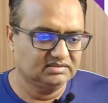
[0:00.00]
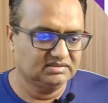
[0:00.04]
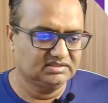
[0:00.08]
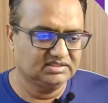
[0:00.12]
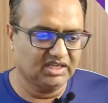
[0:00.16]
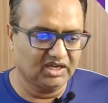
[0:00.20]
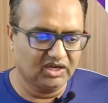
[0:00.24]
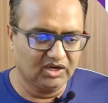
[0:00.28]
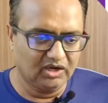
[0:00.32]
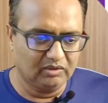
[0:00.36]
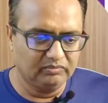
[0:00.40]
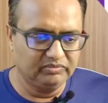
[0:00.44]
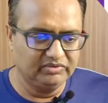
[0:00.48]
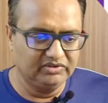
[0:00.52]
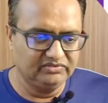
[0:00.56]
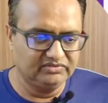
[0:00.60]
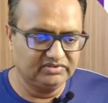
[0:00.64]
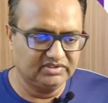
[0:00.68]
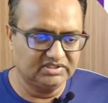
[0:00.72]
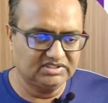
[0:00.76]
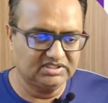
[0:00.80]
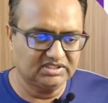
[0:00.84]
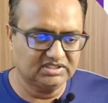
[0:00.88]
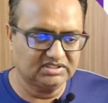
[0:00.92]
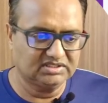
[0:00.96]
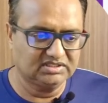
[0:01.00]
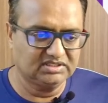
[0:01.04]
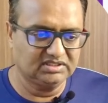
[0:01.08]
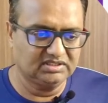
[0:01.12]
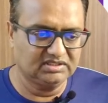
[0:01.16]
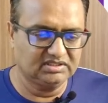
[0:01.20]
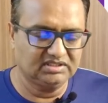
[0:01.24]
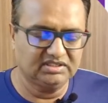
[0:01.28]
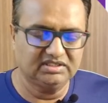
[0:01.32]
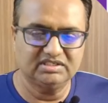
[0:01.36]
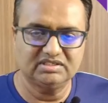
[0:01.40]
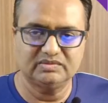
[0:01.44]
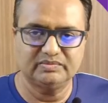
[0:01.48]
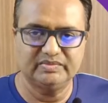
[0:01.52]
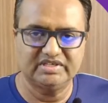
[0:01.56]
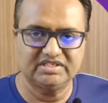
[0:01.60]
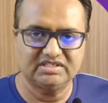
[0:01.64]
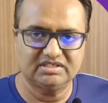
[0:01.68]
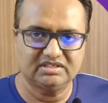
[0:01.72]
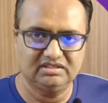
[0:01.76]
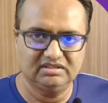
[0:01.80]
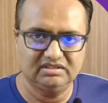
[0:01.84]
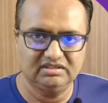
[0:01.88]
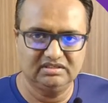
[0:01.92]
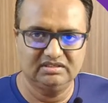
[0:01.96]
SecOps infrastructure is
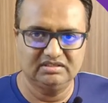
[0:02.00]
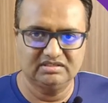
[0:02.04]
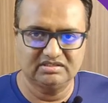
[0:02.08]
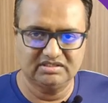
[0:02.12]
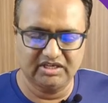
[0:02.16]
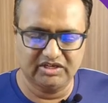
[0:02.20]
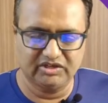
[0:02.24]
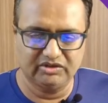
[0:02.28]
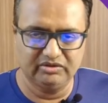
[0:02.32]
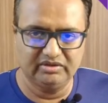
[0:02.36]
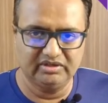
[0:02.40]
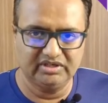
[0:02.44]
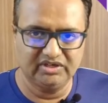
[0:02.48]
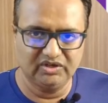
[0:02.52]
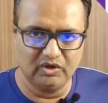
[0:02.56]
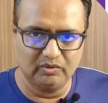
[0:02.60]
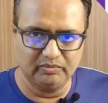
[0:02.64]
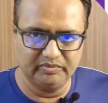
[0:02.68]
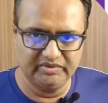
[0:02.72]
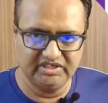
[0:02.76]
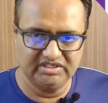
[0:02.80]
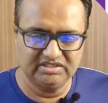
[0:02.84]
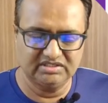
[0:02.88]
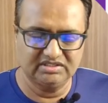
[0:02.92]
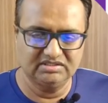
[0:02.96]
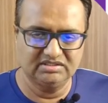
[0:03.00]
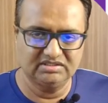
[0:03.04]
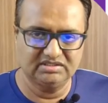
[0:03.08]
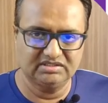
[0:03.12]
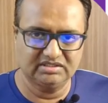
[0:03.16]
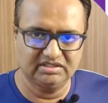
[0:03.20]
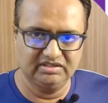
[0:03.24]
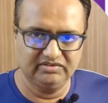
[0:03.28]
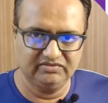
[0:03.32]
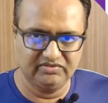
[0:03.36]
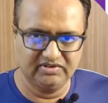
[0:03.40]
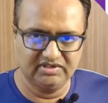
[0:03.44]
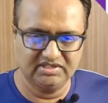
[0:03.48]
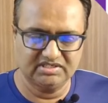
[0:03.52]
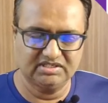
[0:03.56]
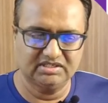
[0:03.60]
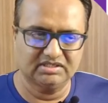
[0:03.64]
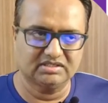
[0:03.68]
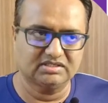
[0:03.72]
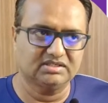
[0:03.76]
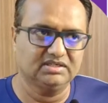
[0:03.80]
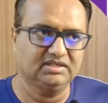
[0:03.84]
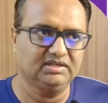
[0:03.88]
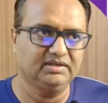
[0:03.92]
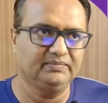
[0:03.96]
basically security operations
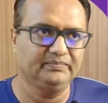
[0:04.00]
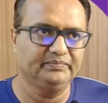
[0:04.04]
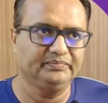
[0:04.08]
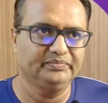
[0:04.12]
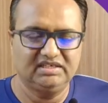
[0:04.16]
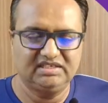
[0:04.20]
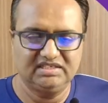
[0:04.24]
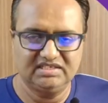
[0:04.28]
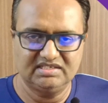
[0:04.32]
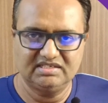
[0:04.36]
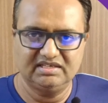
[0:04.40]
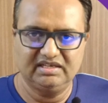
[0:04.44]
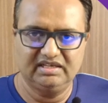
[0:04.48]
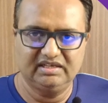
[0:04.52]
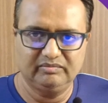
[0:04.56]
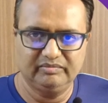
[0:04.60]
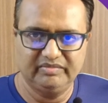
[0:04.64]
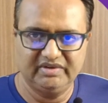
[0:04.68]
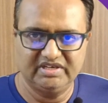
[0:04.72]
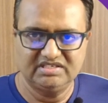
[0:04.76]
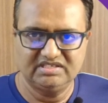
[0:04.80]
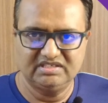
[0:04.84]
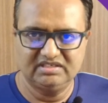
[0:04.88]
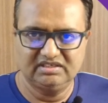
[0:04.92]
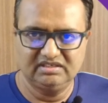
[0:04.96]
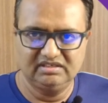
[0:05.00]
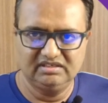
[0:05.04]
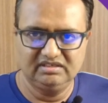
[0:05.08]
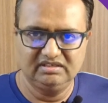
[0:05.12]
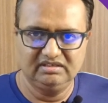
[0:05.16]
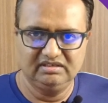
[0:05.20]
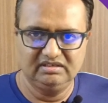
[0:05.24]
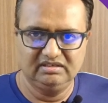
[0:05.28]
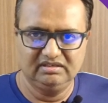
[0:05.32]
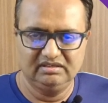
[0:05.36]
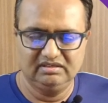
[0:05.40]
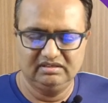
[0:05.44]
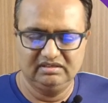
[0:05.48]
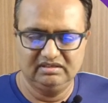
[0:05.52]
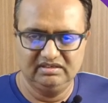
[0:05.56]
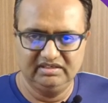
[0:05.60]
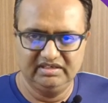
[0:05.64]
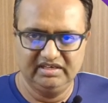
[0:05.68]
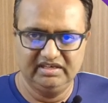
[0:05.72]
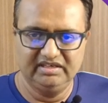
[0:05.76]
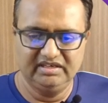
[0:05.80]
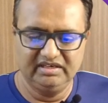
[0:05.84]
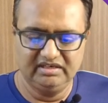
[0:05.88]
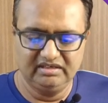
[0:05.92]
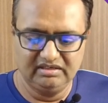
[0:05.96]
infrastructure. It is like basically in
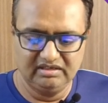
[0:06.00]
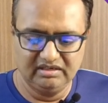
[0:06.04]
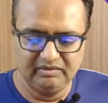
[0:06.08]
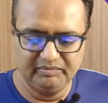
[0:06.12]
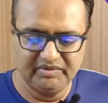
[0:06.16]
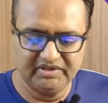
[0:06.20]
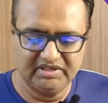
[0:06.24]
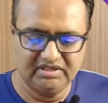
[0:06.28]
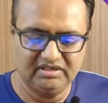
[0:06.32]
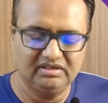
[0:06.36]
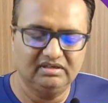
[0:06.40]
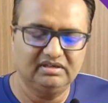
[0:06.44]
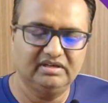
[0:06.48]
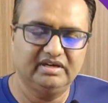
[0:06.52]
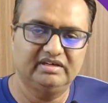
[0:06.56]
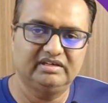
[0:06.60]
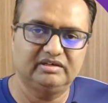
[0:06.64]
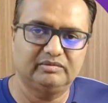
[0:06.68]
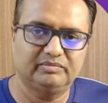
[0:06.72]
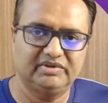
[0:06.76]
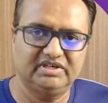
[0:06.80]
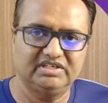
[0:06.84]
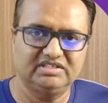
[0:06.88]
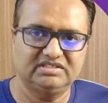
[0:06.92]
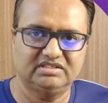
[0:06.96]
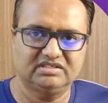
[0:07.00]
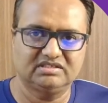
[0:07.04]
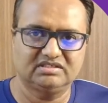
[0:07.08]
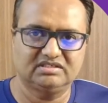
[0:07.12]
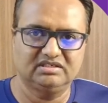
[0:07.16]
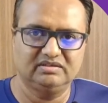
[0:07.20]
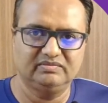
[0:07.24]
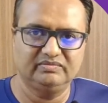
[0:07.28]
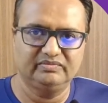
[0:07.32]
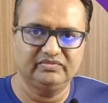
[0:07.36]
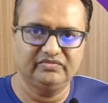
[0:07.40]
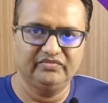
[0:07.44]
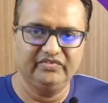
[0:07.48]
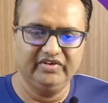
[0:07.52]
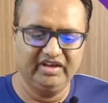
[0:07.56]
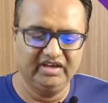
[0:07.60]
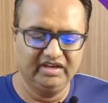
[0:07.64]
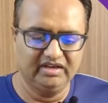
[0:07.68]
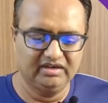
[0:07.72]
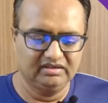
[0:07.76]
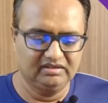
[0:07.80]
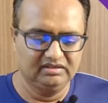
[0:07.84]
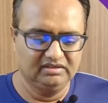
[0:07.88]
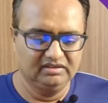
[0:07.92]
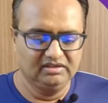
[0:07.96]
any typical enterprise system
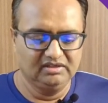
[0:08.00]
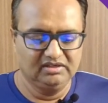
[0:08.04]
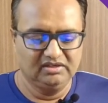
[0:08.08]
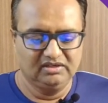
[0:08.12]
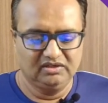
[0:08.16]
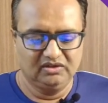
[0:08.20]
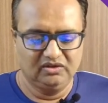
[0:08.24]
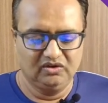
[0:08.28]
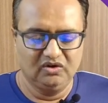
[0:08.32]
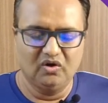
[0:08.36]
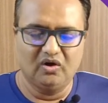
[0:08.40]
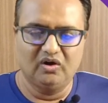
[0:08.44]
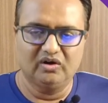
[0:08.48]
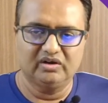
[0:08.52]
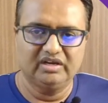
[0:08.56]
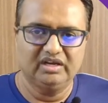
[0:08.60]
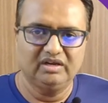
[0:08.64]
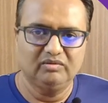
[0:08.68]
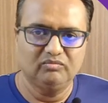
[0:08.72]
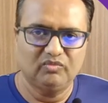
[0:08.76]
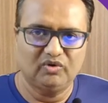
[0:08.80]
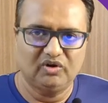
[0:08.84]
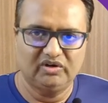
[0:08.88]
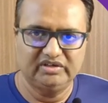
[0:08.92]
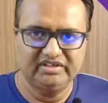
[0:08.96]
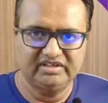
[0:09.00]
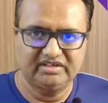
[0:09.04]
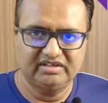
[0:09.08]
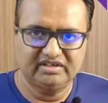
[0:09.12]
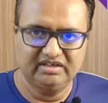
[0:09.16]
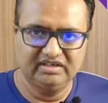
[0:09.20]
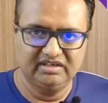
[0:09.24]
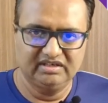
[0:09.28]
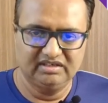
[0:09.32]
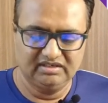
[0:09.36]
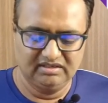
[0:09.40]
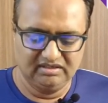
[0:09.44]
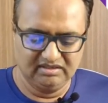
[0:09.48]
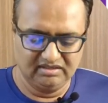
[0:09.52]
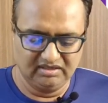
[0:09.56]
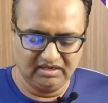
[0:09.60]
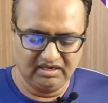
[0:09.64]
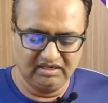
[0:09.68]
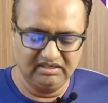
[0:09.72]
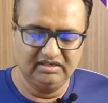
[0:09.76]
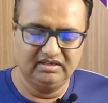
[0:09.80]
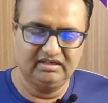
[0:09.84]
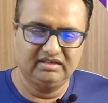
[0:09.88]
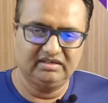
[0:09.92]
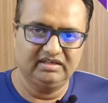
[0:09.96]
where logging, monitoring,
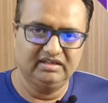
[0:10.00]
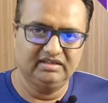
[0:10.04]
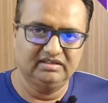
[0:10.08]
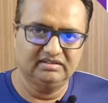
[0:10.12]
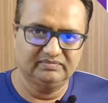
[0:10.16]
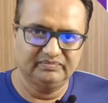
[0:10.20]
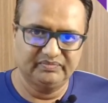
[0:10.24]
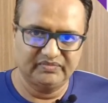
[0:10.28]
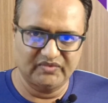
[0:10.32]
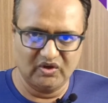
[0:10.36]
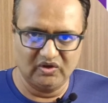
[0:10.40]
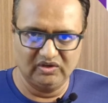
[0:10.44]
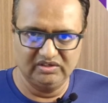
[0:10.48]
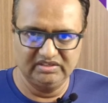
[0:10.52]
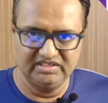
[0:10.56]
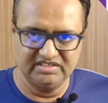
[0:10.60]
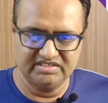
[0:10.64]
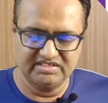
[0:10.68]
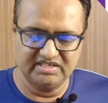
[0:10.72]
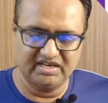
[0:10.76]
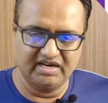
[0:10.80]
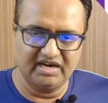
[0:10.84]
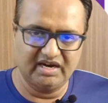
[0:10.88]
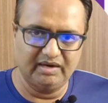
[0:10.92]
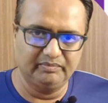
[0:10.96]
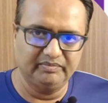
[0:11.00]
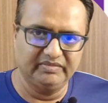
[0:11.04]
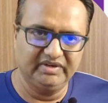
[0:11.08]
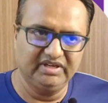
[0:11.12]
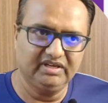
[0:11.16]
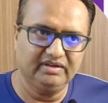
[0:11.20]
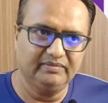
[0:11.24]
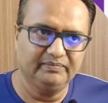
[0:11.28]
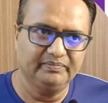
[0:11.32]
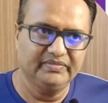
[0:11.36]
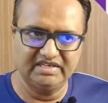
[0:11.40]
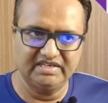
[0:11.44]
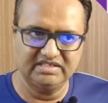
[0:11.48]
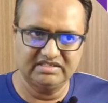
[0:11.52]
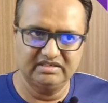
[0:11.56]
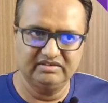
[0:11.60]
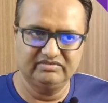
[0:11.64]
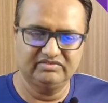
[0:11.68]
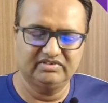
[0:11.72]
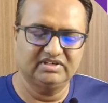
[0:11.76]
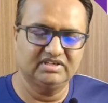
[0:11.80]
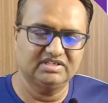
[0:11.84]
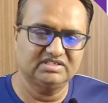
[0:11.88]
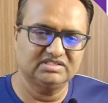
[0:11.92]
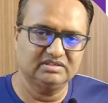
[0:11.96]
alerting, all these are happening. Like say
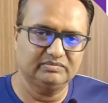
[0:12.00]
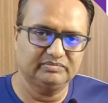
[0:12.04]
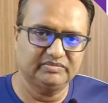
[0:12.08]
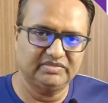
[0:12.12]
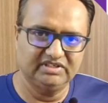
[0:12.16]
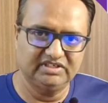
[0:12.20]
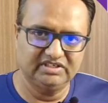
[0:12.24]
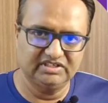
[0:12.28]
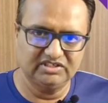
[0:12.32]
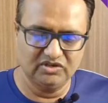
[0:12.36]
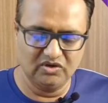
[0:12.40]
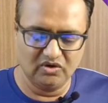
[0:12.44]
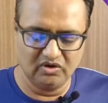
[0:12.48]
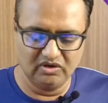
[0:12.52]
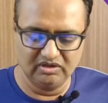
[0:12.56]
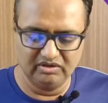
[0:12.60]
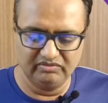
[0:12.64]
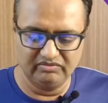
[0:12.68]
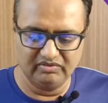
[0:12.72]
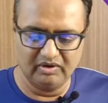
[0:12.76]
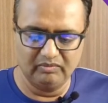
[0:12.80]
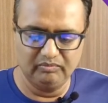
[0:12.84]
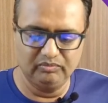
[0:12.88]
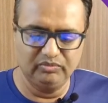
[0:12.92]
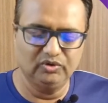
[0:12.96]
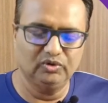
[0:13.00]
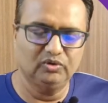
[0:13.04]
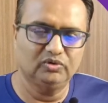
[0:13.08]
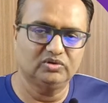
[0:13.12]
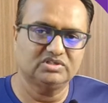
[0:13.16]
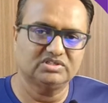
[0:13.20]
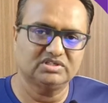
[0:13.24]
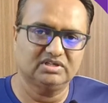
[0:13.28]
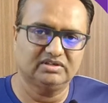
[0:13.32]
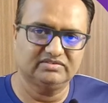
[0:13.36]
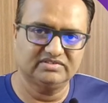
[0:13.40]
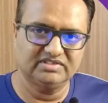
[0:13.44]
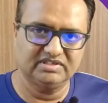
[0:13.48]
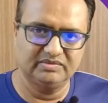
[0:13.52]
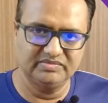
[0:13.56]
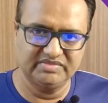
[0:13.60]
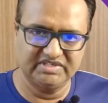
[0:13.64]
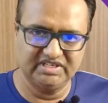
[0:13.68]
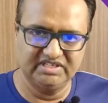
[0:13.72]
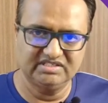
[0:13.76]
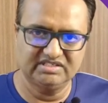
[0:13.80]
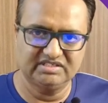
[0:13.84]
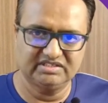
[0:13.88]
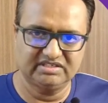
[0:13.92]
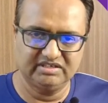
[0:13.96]
for example, there's a lot of uploads of some
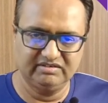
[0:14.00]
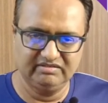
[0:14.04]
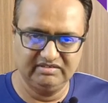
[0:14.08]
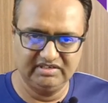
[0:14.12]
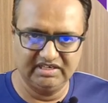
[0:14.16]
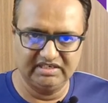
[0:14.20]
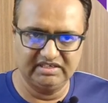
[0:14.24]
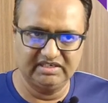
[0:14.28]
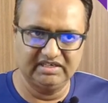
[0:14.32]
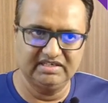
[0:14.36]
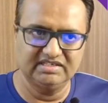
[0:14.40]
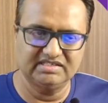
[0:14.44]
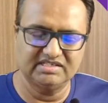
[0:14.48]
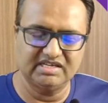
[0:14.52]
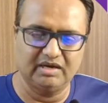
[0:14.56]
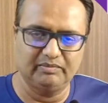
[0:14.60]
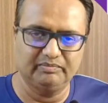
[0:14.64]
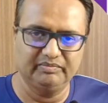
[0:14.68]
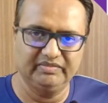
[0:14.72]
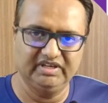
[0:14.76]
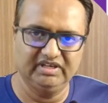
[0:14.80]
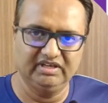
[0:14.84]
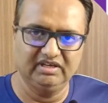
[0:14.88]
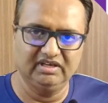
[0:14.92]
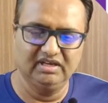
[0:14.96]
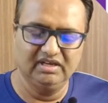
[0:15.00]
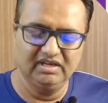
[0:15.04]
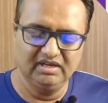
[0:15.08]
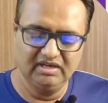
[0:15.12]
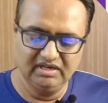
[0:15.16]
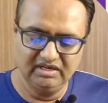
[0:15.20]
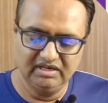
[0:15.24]
sensitive data is happening.